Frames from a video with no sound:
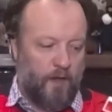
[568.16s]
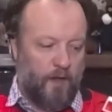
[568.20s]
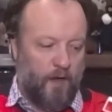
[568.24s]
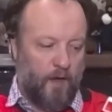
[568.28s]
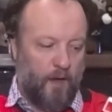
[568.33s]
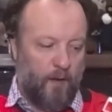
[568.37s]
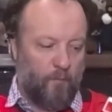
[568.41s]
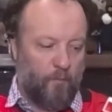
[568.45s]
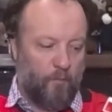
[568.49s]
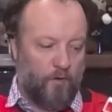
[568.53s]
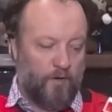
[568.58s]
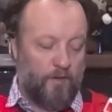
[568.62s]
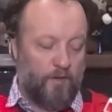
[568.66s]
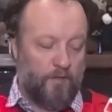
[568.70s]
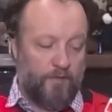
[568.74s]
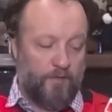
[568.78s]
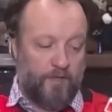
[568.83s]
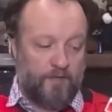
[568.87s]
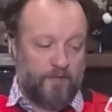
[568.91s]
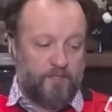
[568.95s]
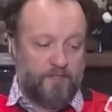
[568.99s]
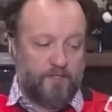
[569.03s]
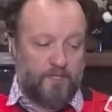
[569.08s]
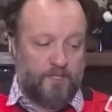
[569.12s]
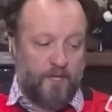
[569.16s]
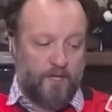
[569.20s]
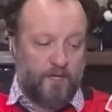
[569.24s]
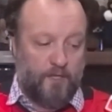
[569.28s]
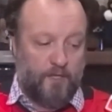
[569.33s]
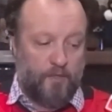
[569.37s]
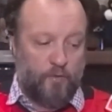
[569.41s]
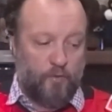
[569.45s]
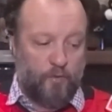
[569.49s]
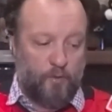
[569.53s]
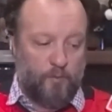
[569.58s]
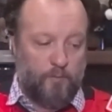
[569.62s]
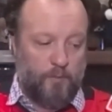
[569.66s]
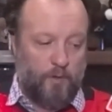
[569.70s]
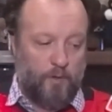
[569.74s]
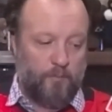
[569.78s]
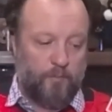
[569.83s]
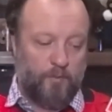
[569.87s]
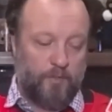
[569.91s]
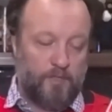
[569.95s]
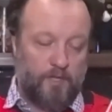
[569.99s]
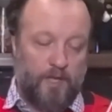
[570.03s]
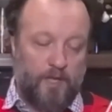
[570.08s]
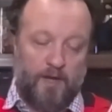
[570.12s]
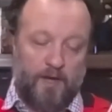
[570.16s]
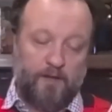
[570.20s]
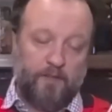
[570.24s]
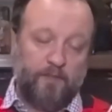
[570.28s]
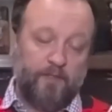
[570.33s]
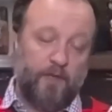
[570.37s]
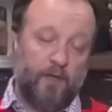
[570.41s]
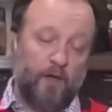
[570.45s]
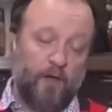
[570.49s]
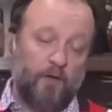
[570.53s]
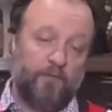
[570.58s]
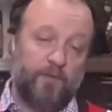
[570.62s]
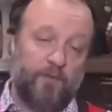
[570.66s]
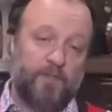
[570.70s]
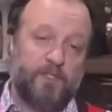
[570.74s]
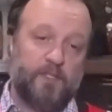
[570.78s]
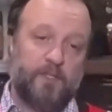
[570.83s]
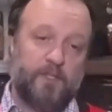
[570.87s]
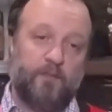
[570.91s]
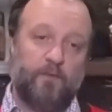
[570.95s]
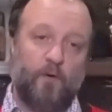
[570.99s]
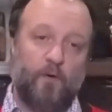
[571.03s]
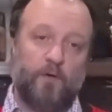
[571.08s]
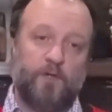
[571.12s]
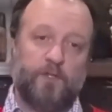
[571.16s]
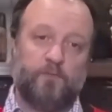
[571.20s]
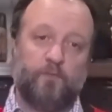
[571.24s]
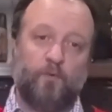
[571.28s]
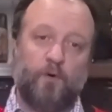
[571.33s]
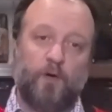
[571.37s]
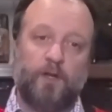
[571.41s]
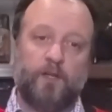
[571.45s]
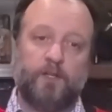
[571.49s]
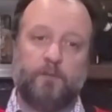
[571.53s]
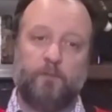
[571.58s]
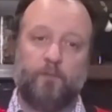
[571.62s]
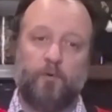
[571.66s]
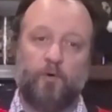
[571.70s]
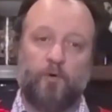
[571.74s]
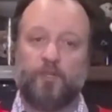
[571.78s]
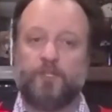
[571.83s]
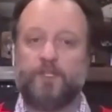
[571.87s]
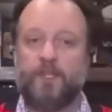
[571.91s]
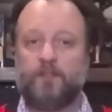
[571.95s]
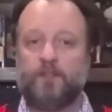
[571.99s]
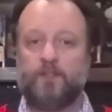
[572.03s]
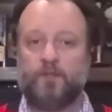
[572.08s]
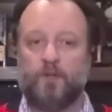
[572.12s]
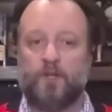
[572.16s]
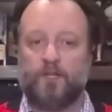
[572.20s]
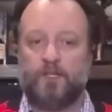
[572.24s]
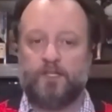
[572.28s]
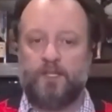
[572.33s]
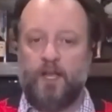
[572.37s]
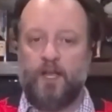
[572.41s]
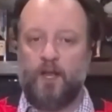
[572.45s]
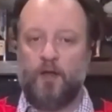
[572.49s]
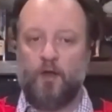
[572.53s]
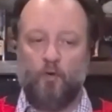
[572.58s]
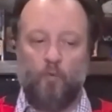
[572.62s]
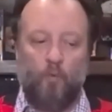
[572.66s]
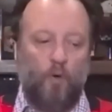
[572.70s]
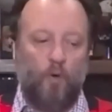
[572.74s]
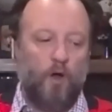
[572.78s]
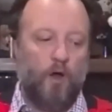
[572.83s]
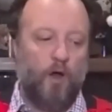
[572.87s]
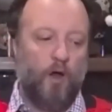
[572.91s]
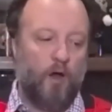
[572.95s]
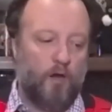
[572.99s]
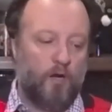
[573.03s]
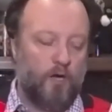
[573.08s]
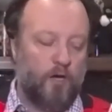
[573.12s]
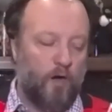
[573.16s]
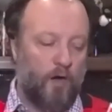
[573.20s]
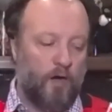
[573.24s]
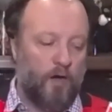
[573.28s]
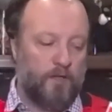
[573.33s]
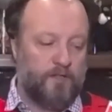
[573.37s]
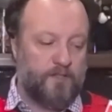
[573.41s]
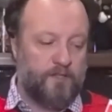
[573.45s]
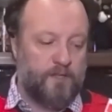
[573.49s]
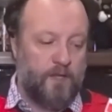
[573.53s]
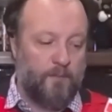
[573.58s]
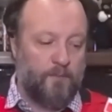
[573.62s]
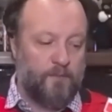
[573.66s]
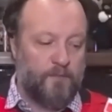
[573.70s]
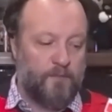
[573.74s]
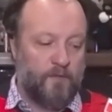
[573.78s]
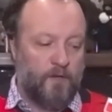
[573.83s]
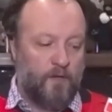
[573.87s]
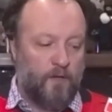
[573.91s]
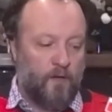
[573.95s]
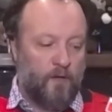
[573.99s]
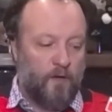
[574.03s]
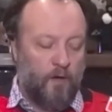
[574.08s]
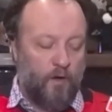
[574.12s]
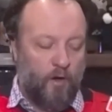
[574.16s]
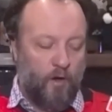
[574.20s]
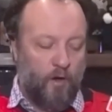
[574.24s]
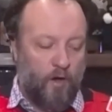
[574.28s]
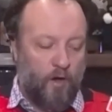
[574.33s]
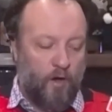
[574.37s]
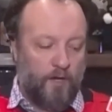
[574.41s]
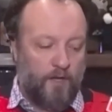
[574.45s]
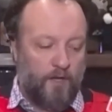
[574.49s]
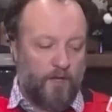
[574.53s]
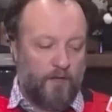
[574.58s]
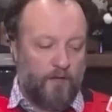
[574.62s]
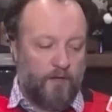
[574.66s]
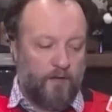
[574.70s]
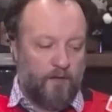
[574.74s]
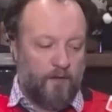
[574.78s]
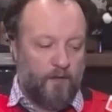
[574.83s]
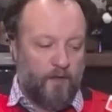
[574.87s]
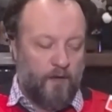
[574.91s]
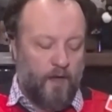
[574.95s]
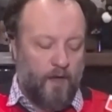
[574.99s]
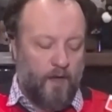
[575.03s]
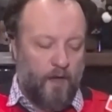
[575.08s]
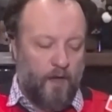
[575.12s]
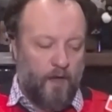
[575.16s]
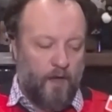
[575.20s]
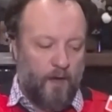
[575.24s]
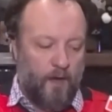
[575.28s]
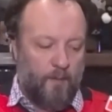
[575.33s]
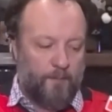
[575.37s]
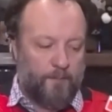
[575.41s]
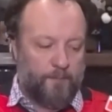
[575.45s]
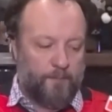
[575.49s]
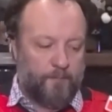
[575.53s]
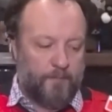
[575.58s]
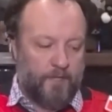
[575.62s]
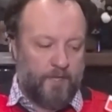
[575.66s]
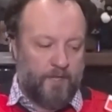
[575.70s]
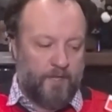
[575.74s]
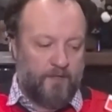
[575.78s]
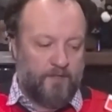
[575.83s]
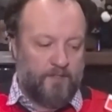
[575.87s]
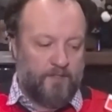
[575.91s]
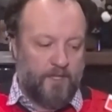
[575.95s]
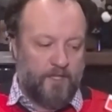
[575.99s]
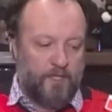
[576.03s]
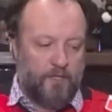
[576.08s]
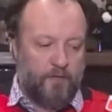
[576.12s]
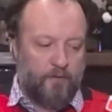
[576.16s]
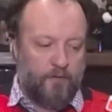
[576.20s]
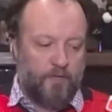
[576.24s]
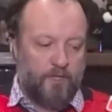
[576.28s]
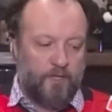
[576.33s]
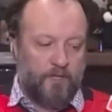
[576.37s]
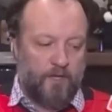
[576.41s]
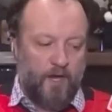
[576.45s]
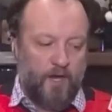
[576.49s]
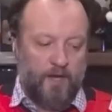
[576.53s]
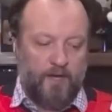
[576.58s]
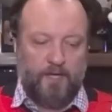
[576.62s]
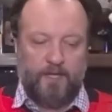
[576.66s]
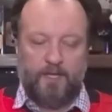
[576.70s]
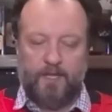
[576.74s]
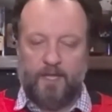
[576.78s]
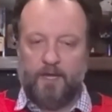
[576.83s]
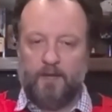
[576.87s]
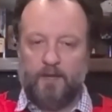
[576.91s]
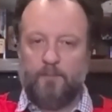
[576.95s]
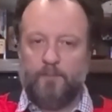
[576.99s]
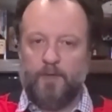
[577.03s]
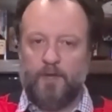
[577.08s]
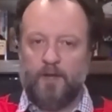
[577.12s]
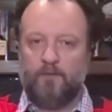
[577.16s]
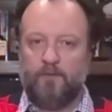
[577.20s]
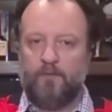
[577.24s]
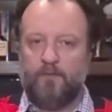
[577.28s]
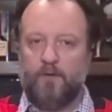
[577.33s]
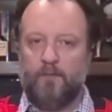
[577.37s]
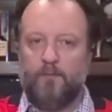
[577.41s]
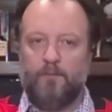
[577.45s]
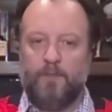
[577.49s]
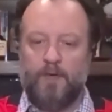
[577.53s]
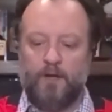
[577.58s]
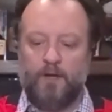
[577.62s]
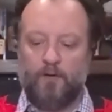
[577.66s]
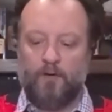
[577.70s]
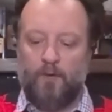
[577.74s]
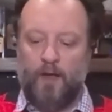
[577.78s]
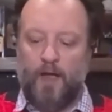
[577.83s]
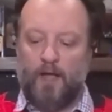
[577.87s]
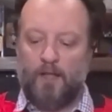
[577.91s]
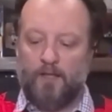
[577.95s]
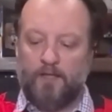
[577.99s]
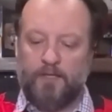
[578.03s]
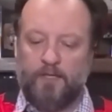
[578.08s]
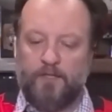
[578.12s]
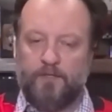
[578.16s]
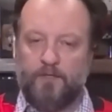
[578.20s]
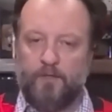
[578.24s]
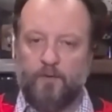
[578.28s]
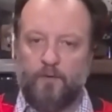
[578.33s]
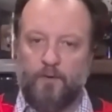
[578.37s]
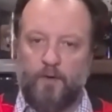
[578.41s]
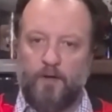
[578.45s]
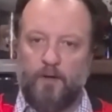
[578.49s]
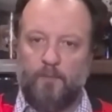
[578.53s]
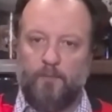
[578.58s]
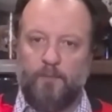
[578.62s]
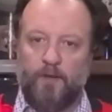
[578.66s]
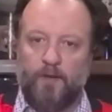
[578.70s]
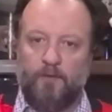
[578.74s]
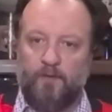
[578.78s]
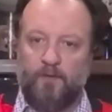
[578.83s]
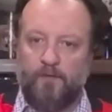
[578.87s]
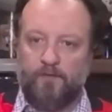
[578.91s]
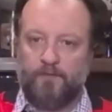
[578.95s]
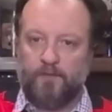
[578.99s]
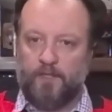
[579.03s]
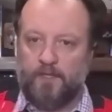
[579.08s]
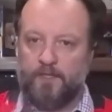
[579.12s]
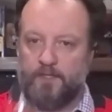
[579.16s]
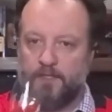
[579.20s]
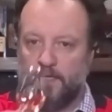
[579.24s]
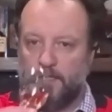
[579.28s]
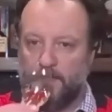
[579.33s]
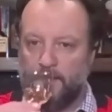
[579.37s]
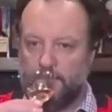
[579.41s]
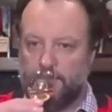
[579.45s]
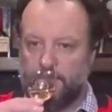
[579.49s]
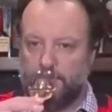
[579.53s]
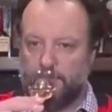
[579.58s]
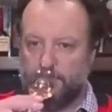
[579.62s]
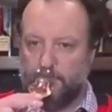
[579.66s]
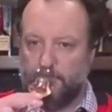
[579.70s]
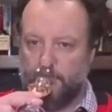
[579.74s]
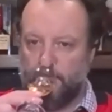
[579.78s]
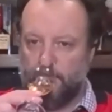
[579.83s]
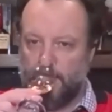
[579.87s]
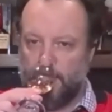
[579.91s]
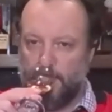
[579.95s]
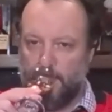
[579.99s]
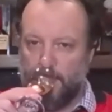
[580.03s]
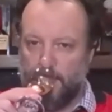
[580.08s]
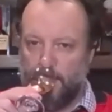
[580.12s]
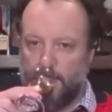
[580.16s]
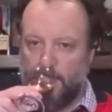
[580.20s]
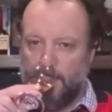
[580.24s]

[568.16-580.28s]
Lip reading: One of the things that's kind of cool about Bruichladdich, they obviously have always wanted to push that sort of terroir concept on it. Is that you can kind of get a bit of a minerality to it, a bit of a flintiness to it,